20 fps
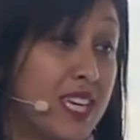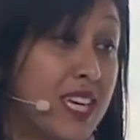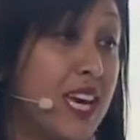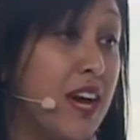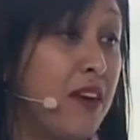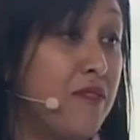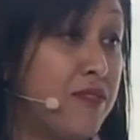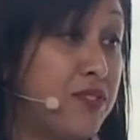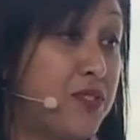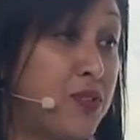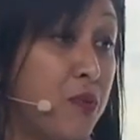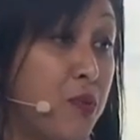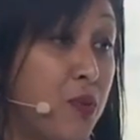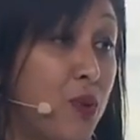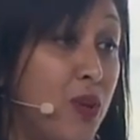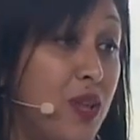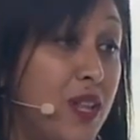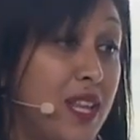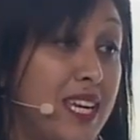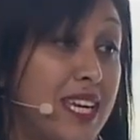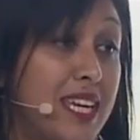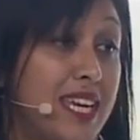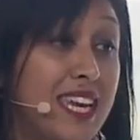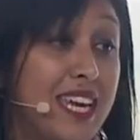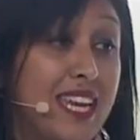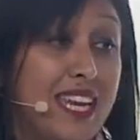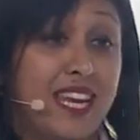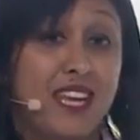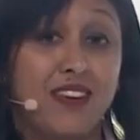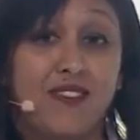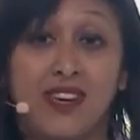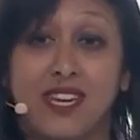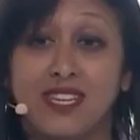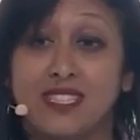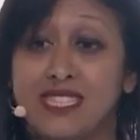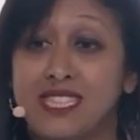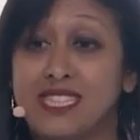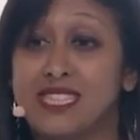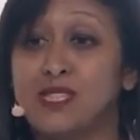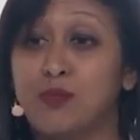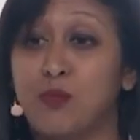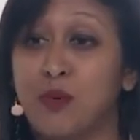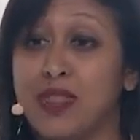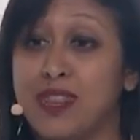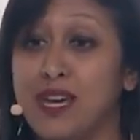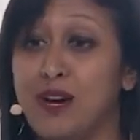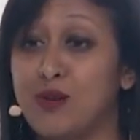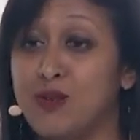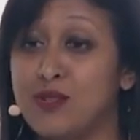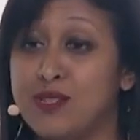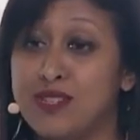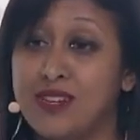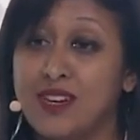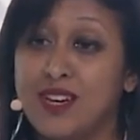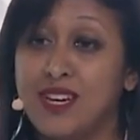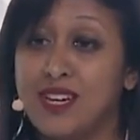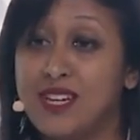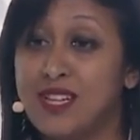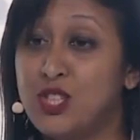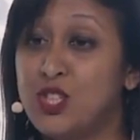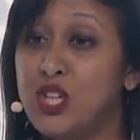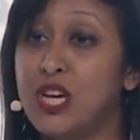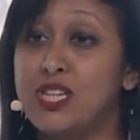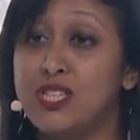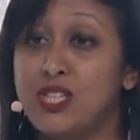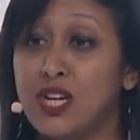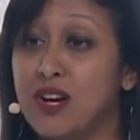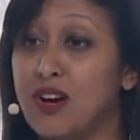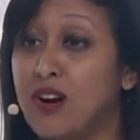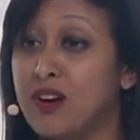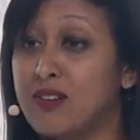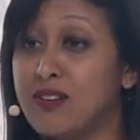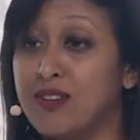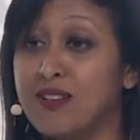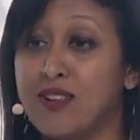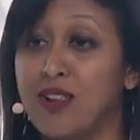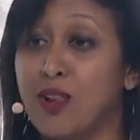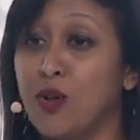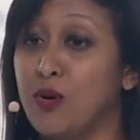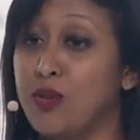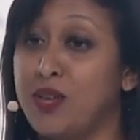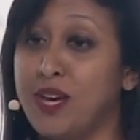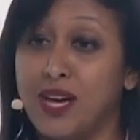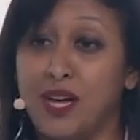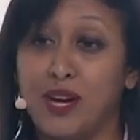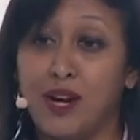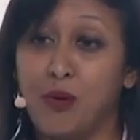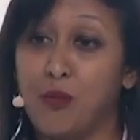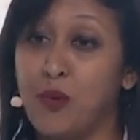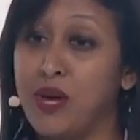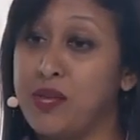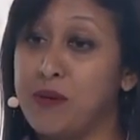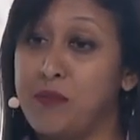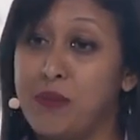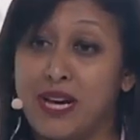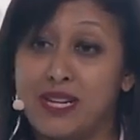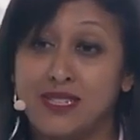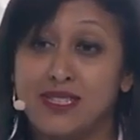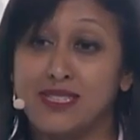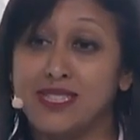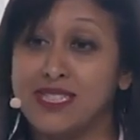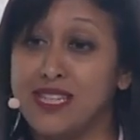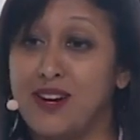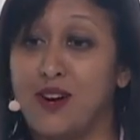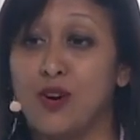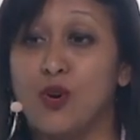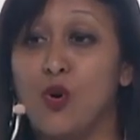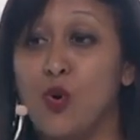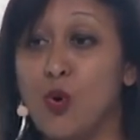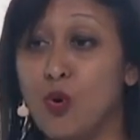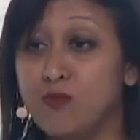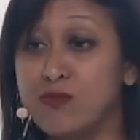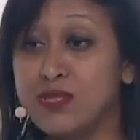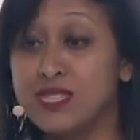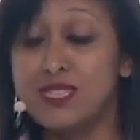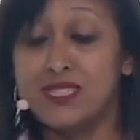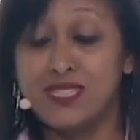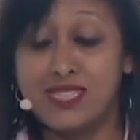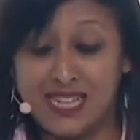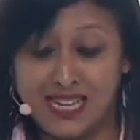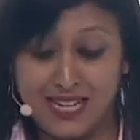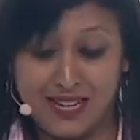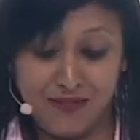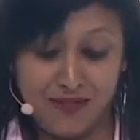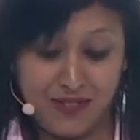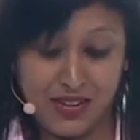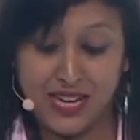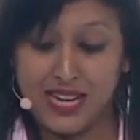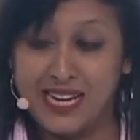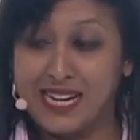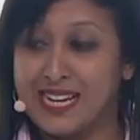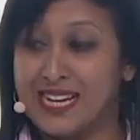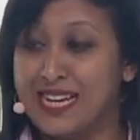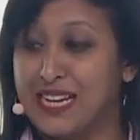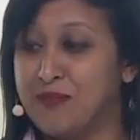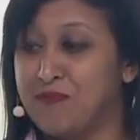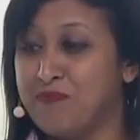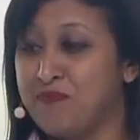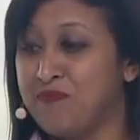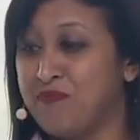comfortable and can live, exist without changing our clothing and our weather patterns and our homes significantly.